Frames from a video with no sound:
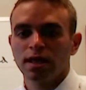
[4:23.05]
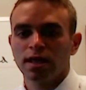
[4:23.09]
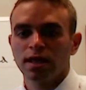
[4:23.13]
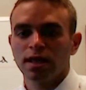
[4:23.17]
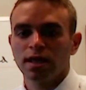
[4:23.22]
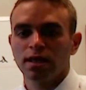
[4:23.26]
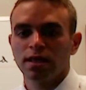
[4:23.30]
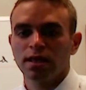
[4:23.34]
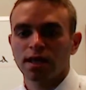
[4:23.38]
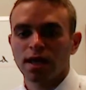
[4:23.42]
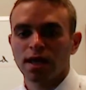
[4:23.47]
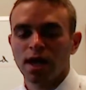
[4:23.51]

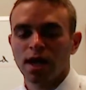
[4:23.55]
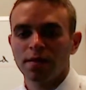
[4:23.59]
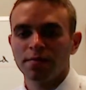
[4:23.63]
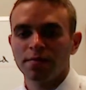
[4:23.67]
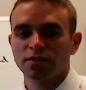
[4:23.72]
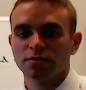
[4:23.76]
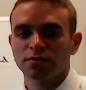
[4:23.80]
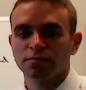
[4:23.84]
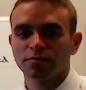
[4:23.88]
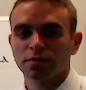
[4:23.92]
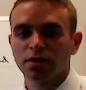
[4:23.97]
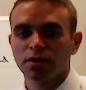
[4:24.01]
in the
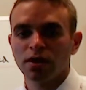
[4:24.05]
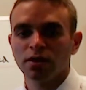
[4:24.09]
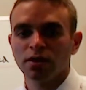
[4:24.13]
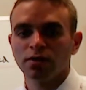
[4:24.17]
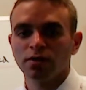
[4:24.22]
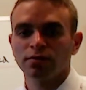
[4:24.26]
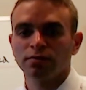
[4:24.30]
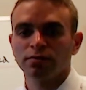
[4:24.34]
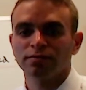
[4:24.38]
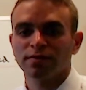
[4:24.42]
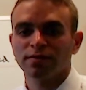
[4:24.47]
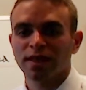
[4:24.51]
comments
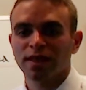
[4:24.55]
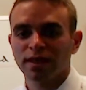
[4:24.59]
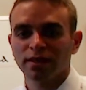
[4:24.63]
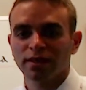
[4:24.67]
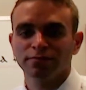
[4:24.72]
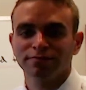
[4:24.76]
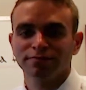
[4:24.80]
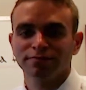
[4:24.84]
below. Thank you.